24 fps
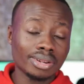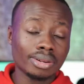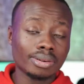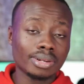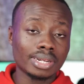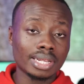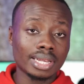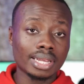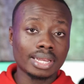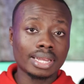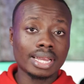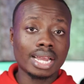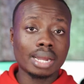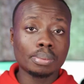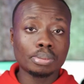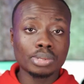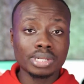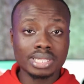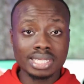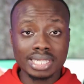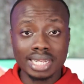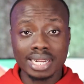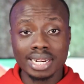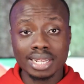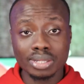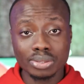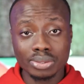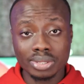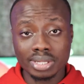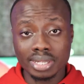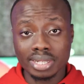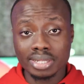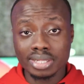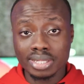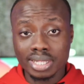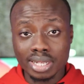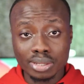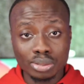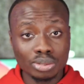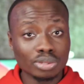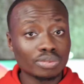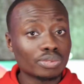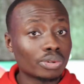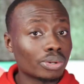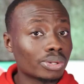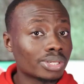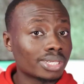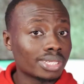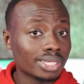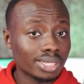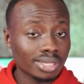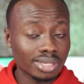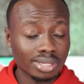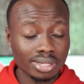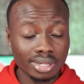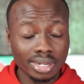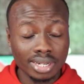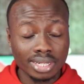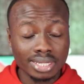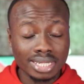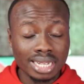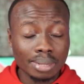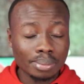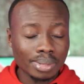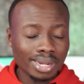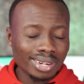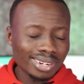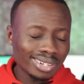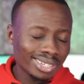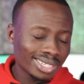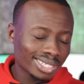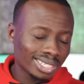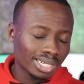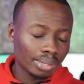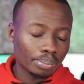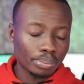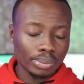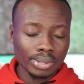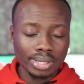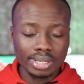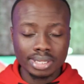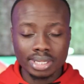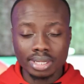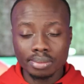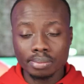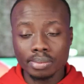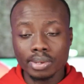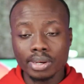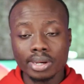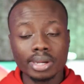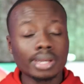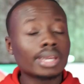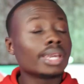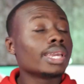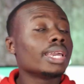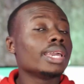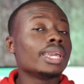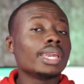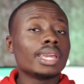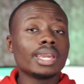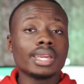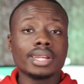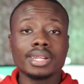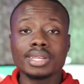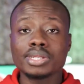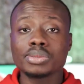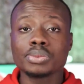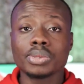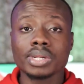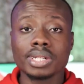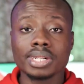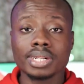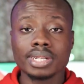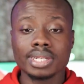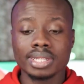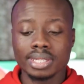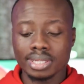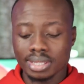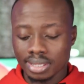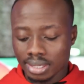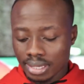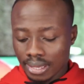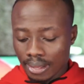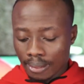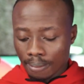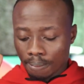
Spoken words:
of the day, Apple decided to settle for 60Hz. I'm kind of disappointed, but it is what it is.